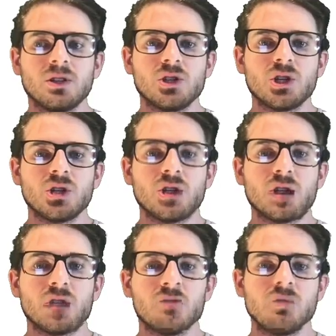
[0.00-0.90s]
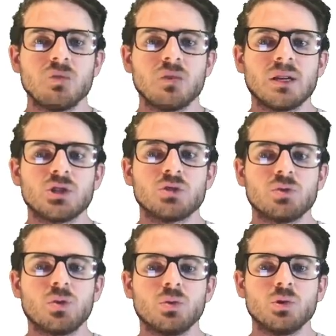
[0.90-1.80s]
show you how to build a
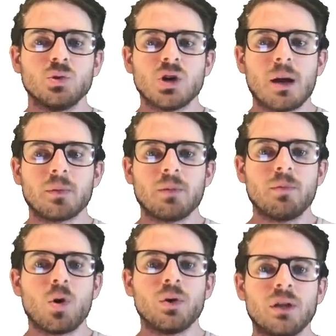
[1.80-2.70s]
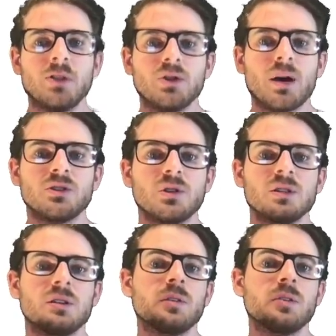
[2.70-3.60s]
scroll to top component. So as you can
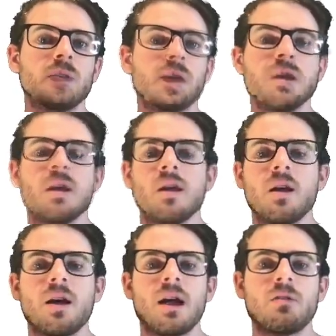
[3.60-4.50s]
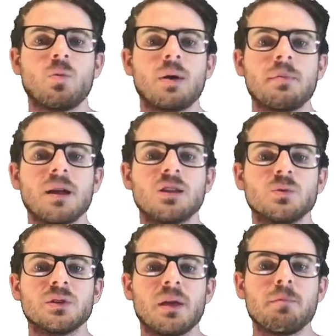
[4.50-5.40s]
see on the right, I have a web page
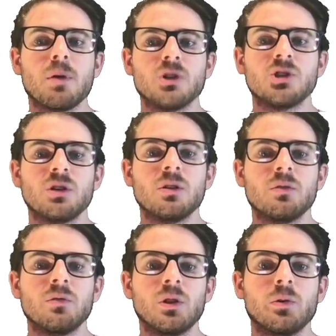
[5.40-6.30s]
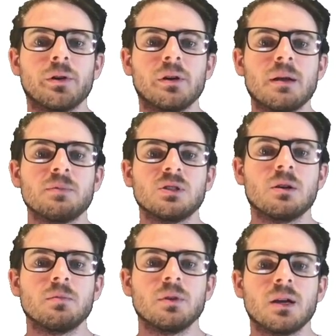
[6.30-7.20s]
with a bunch of lorem
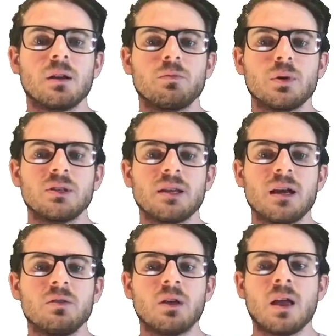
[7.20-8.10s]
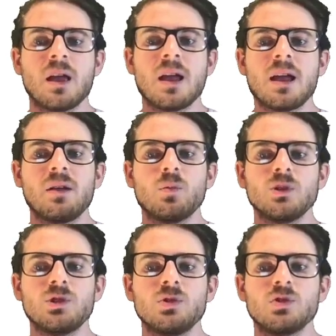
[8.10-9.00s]
ipsum kind of printed out. And
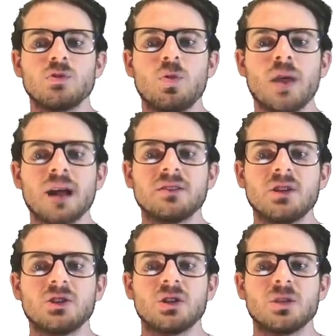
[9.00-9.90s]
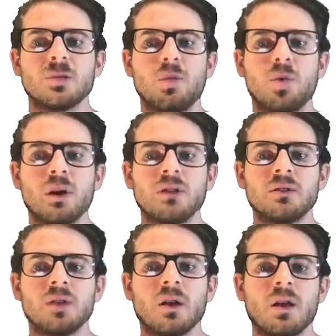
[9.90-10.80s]
once you scroll past a certain
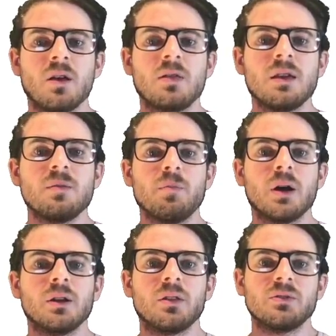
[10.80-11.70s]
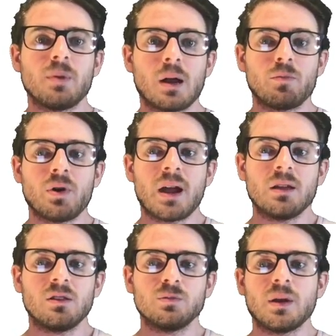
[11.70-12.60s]
point, the button on the bottom
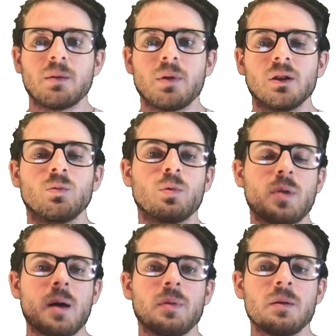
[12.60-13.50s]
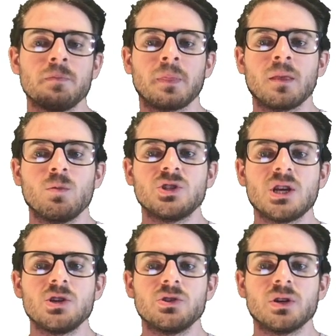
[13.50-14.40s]
right, this pink button will pop up, which a
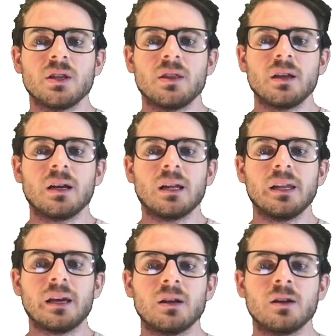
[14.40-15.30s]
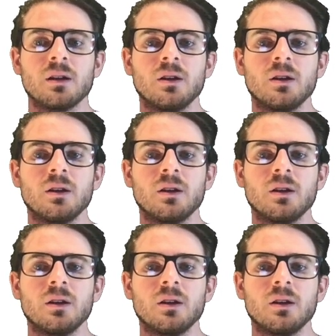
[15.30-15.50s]
user can then click